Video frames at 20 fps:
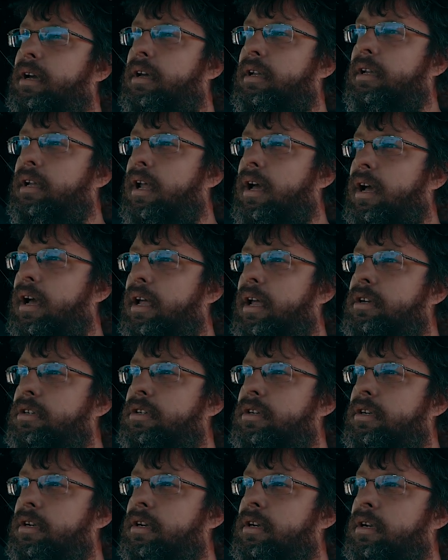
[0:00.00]
on launch,
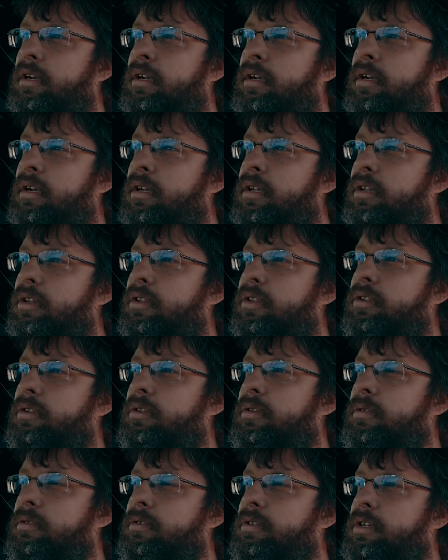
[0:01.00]

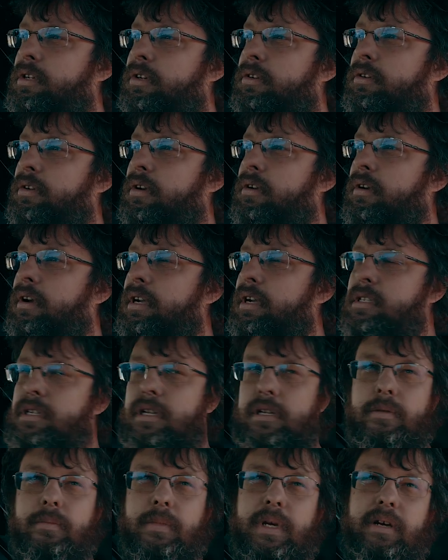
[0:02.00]
2 degrees
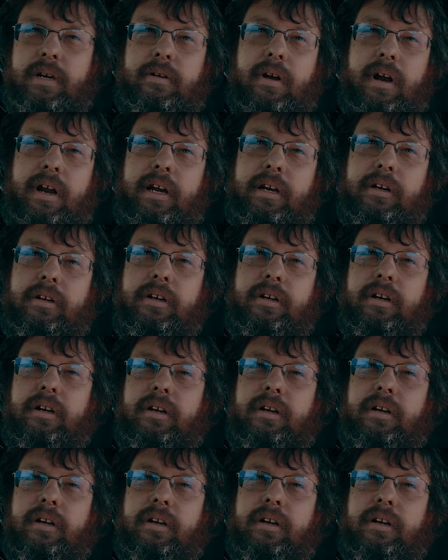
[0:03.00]
in the mid-range,